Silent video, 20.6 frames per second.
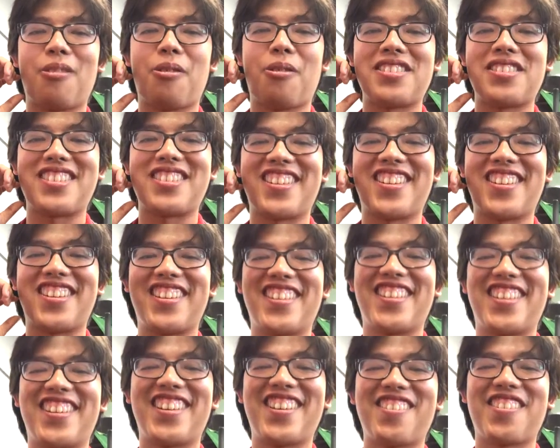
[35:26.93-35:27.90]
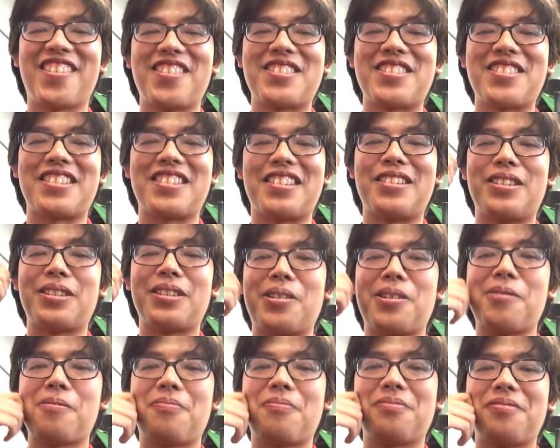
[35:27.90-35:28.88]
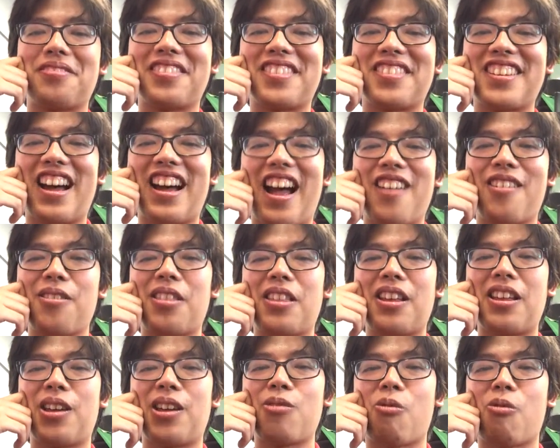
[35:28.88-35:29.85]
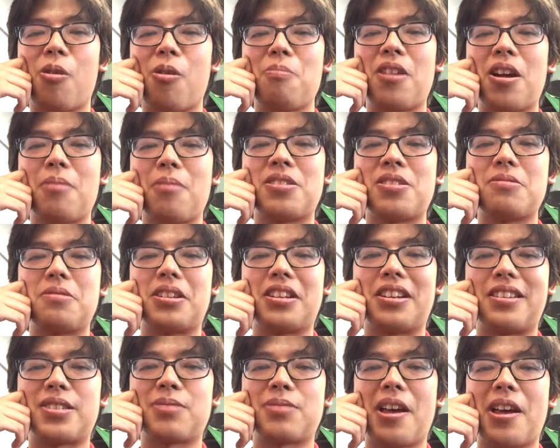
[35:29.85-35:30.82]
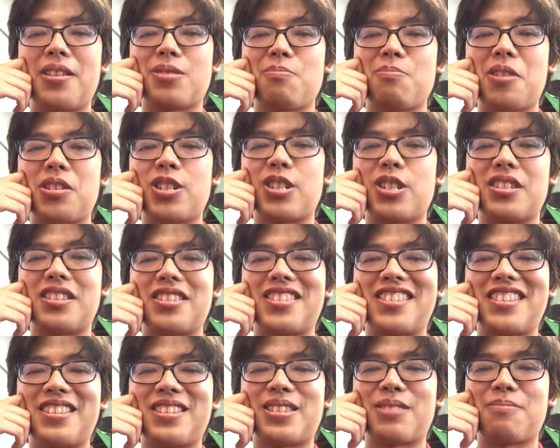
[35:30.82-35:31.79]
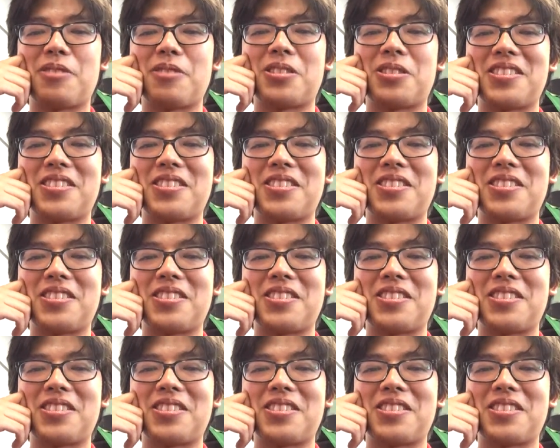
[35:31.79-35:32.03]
he wasn't, you know, I don't think he warmed up to me as much as